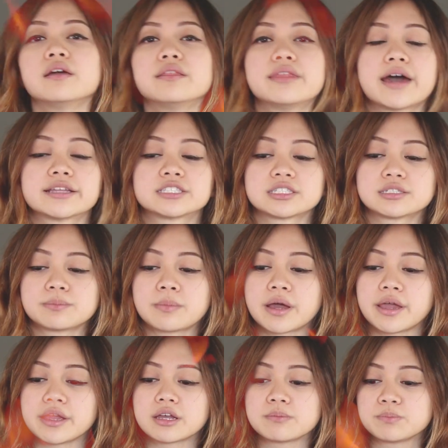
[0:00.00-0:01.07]
That's
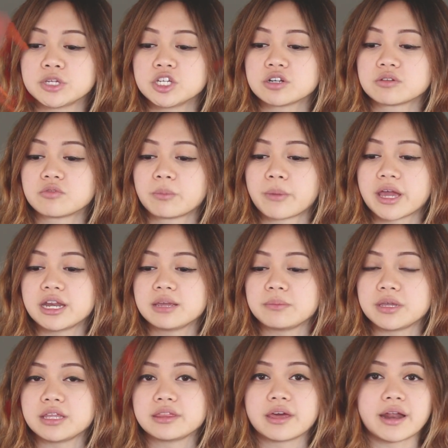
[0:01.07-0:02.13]
my computer reminding
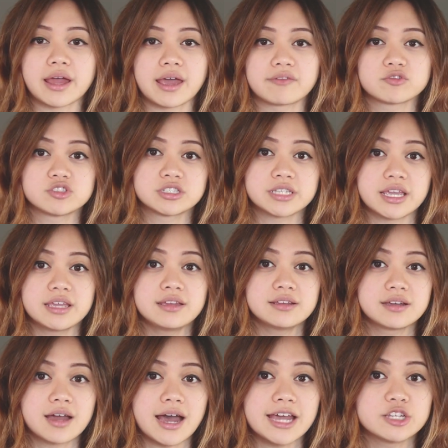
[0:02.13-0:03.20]
me that I have to stay
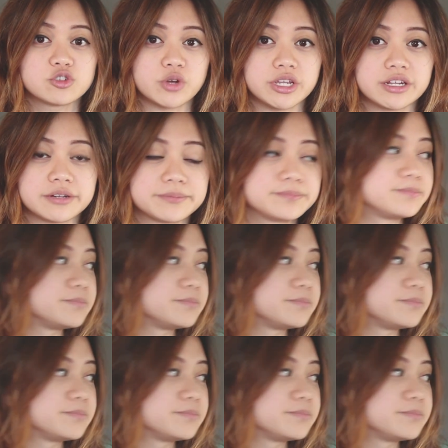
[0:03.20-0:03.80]
hydrated.